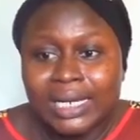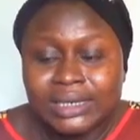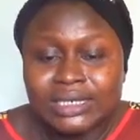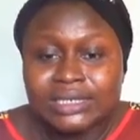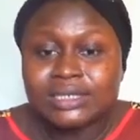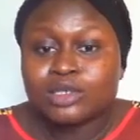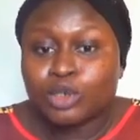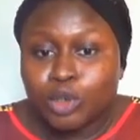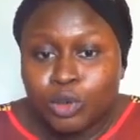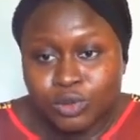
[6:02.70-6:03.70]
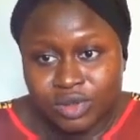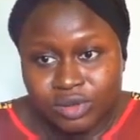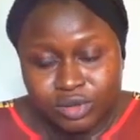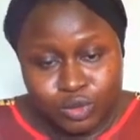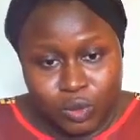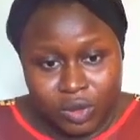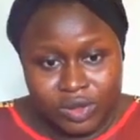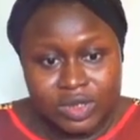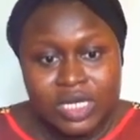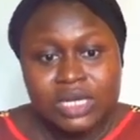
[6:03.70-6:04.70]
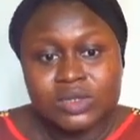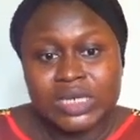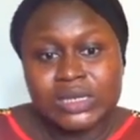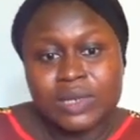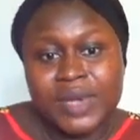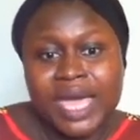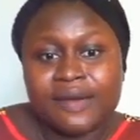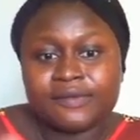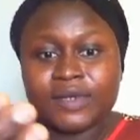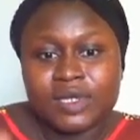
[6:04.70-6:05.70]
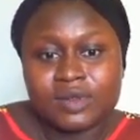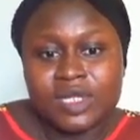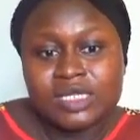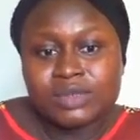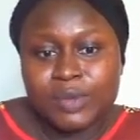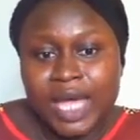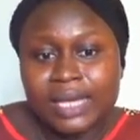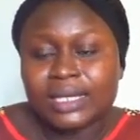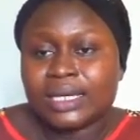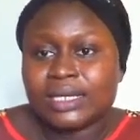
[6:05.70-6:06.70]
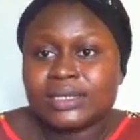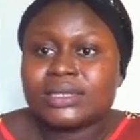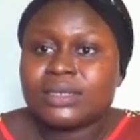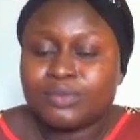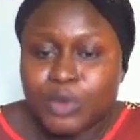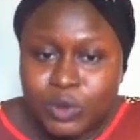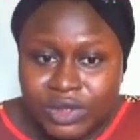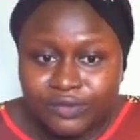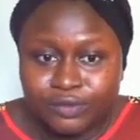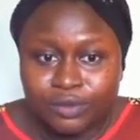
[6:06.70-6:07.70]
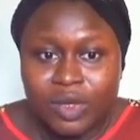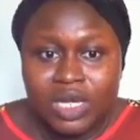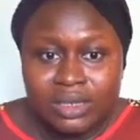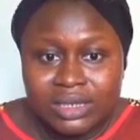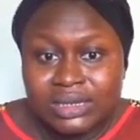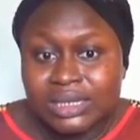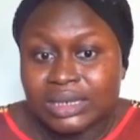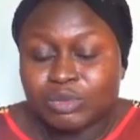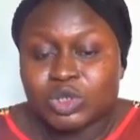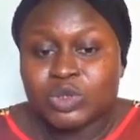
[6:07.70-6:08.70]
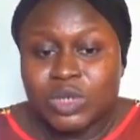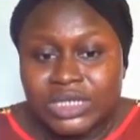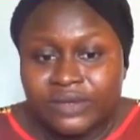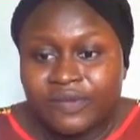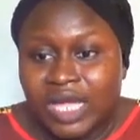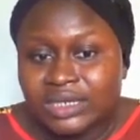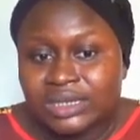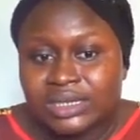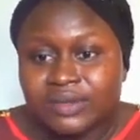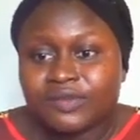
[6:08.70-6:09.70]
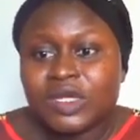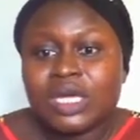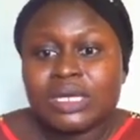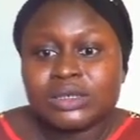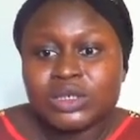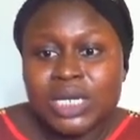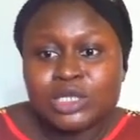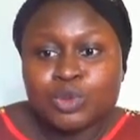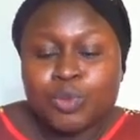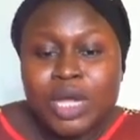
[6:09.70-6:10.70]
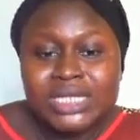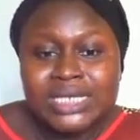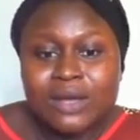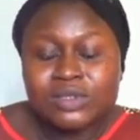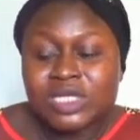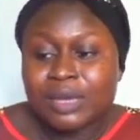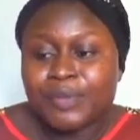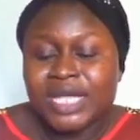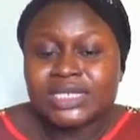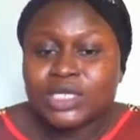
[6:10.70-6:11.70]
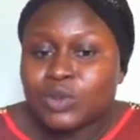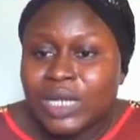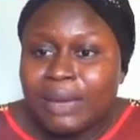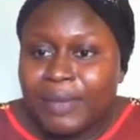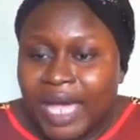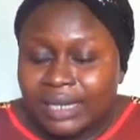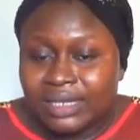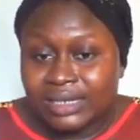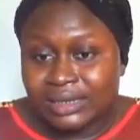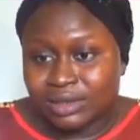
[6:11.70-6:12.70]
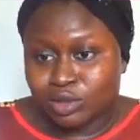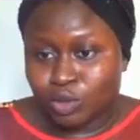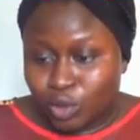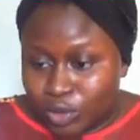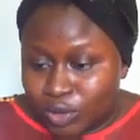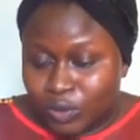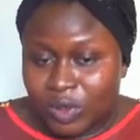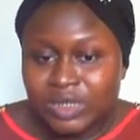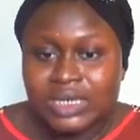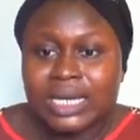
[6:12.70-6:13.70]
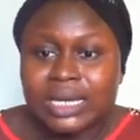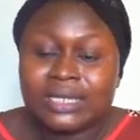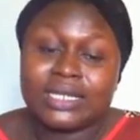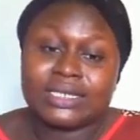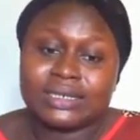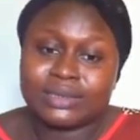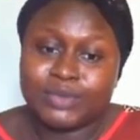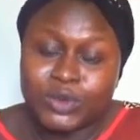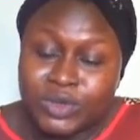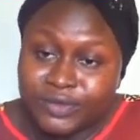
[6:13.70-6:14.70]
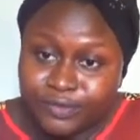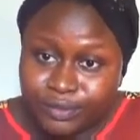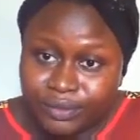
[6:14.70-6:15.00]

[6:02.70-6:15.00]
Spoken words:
it is close to us. So that's why we have this bag is beautiful. This is a demonstrative adjective trying to point out a particular bag that is close to us and that is beautiful.